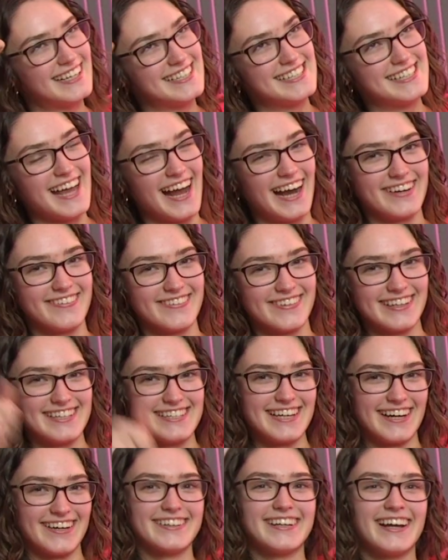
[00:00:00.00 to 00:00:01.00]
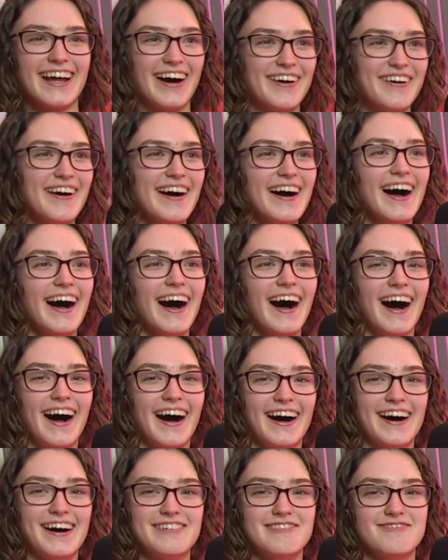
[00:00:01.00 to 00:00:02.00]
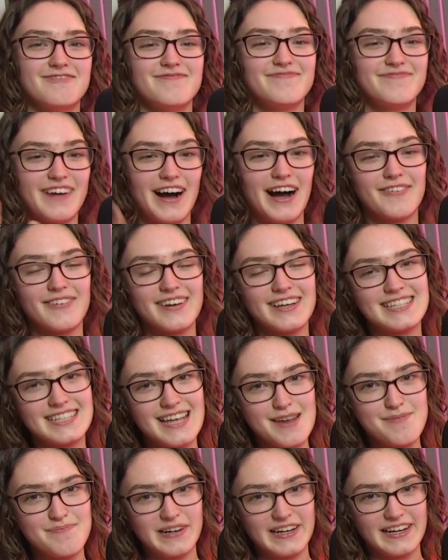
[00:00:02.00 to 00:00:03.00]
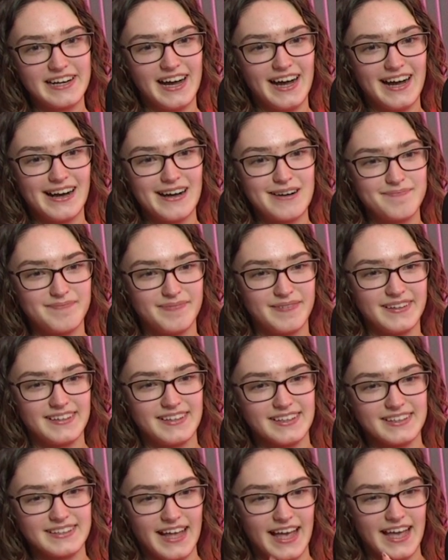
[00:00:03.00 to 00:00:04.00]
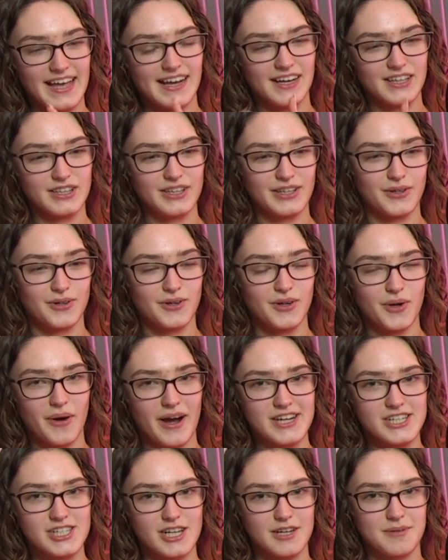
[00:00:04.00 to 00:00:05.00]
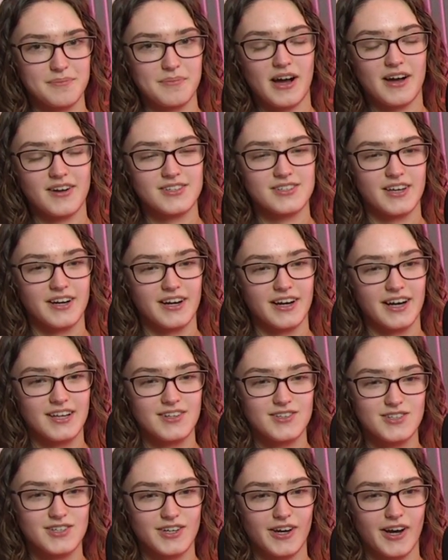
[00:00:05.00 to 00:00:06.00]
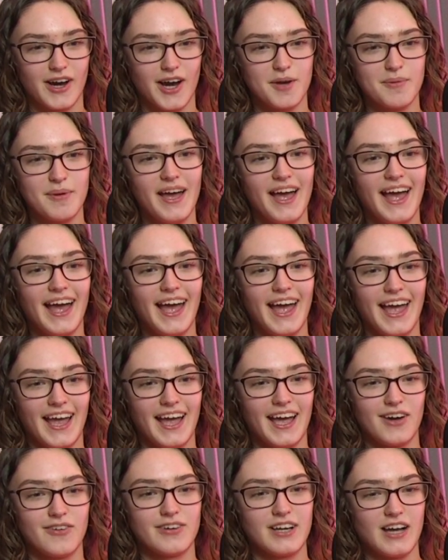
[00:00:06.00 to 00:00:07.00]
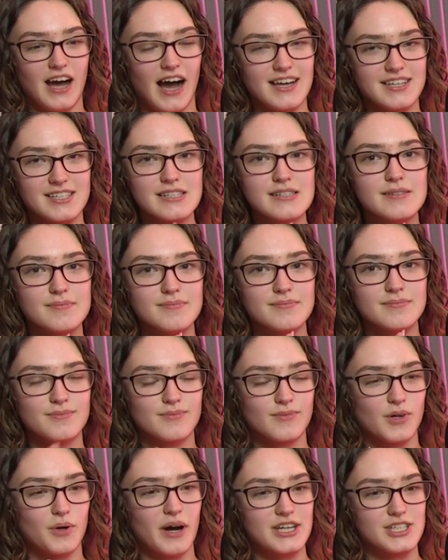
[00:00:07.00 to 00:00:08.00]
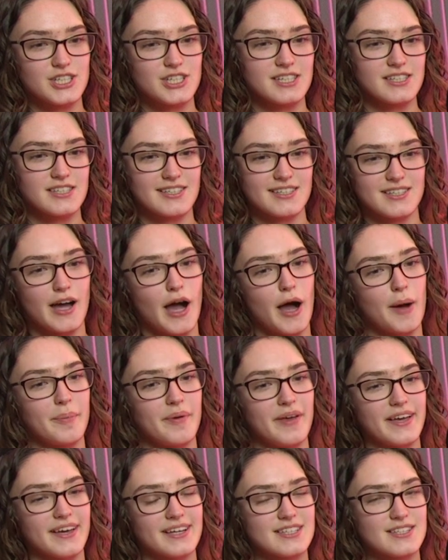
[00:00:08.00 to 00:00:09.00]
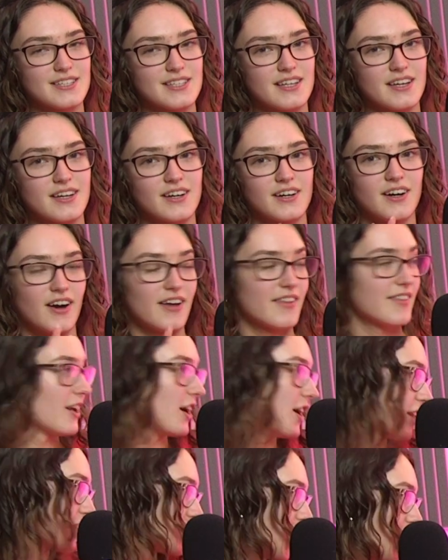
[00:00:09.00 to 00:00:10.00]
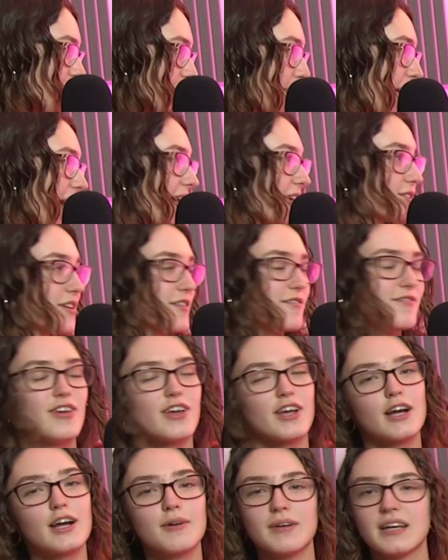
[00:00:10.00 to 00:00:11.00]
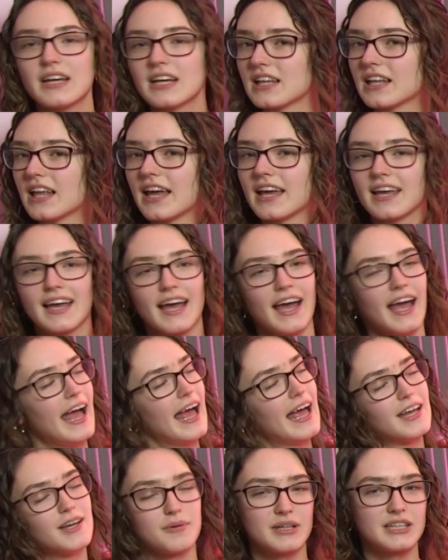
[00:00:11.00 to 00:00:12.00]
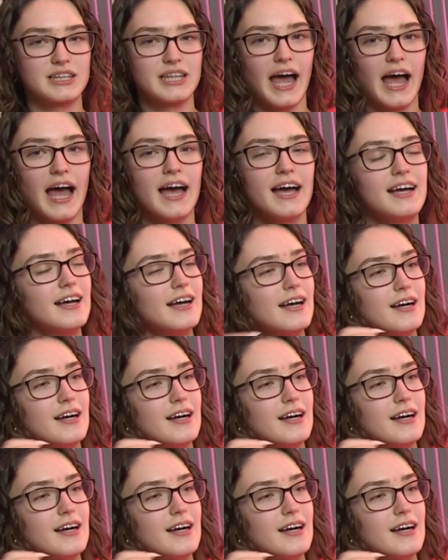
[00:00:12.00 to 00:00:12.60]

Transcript: Genuinely don't know. But we did put up like a little question box on our Instagram, and we got some questions and topics on there to talk about. So I figured we can like end with that.